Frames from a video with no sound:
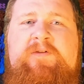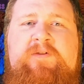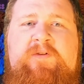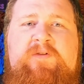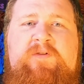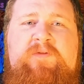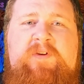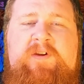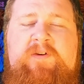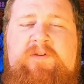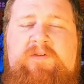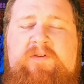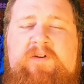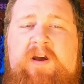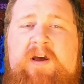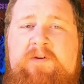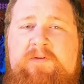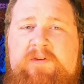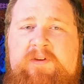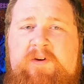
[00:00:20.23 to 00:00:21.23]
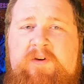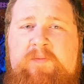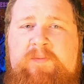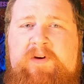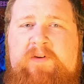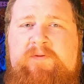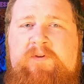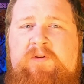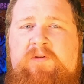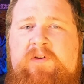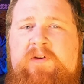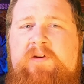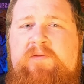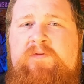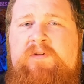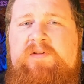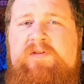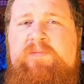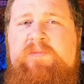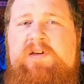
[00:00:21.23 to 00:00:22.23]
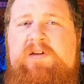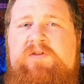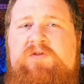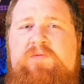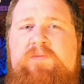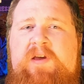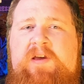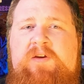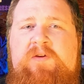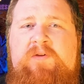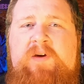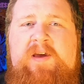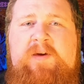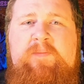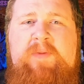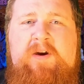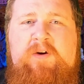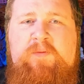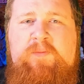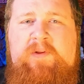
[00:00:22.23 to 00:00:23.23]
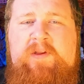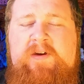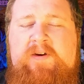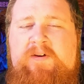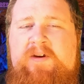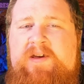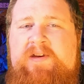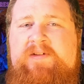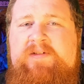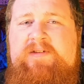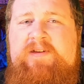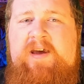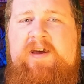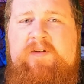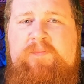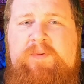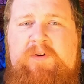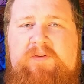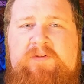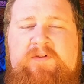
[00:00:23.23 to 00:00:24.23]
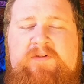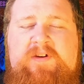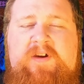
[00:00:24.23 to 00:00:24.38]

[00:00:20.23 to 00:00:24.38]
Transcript: those videos are out there, but if you're looking for something to make you a better player and deck builder,